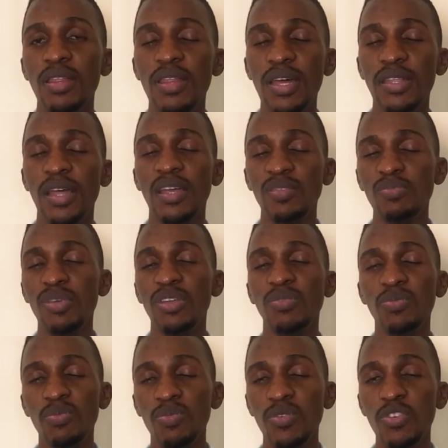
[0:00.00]
that has
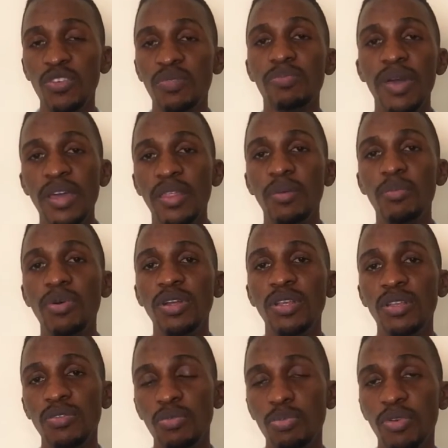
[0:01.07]
been used by the
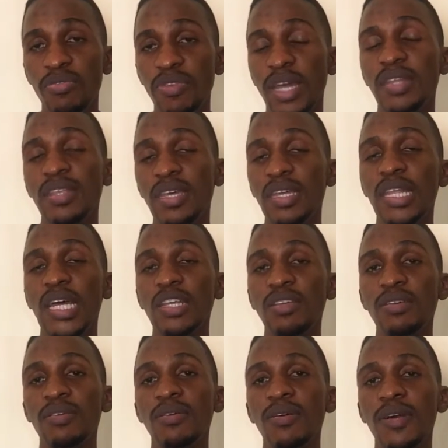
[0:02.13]
body to provide
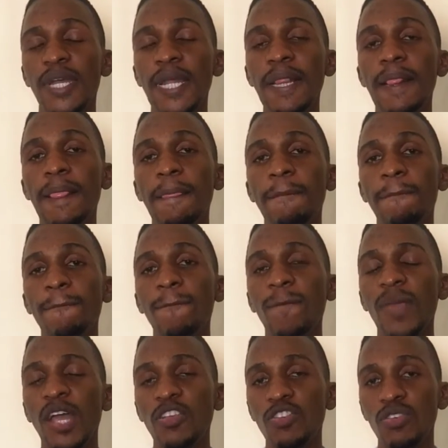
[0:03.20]
energy. Okay,
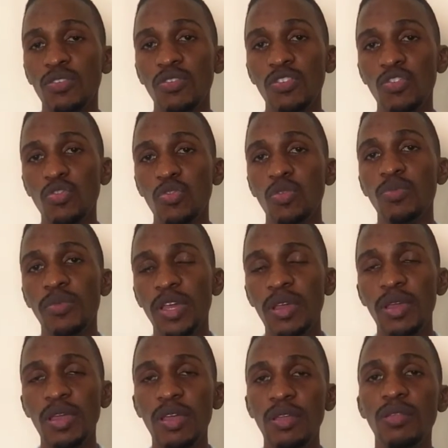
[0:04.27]
so those two
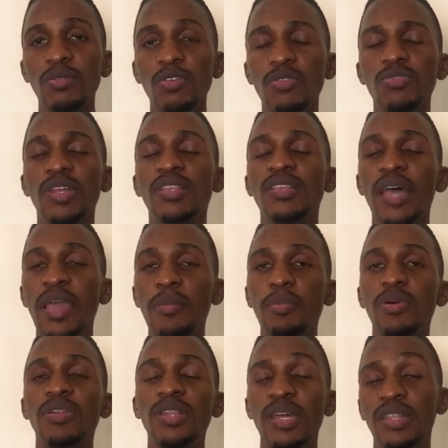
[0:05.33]
nutrients are
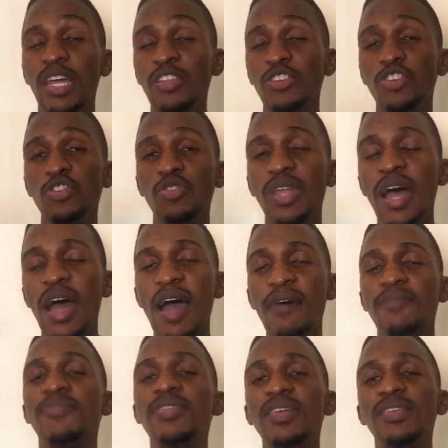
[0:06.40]
important, and you should
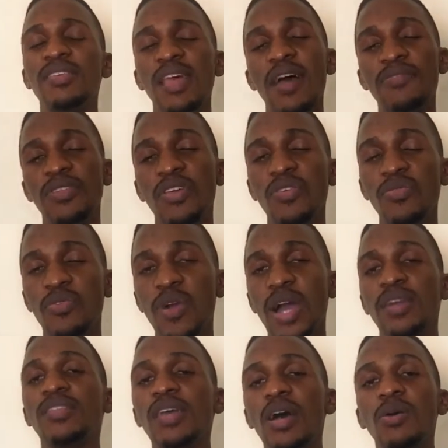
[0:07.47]
have these after you've
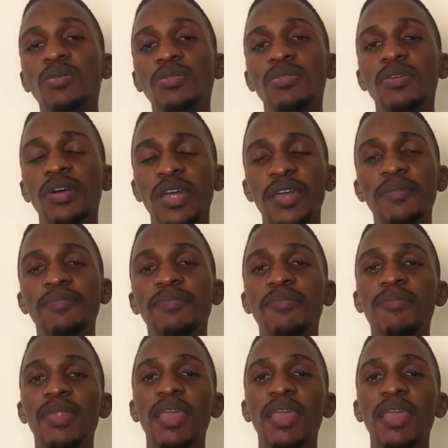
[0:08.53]
worked out. Okay,